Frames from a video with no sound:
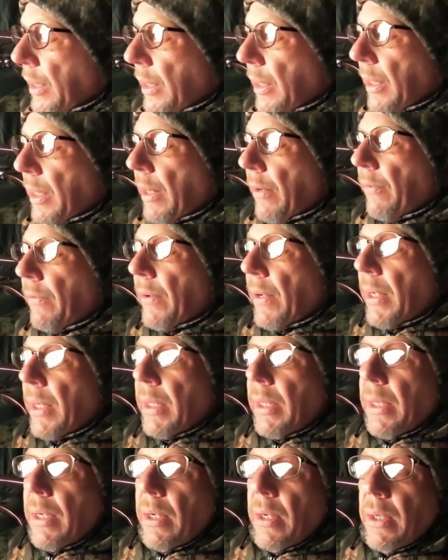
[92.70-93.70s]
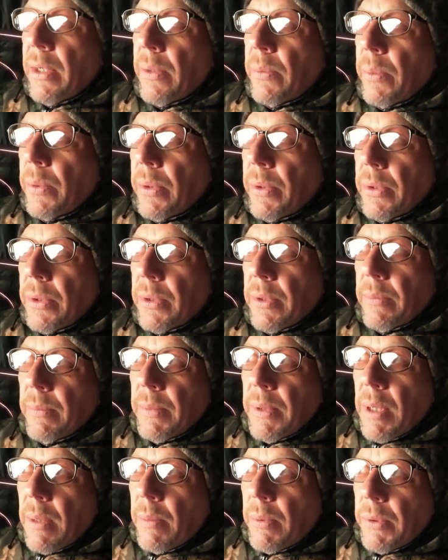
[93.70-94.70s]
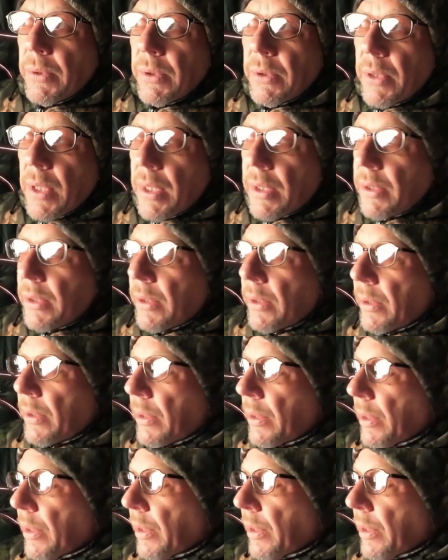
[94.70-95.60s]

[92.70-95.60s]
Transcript: And I found an area where there's some double structure.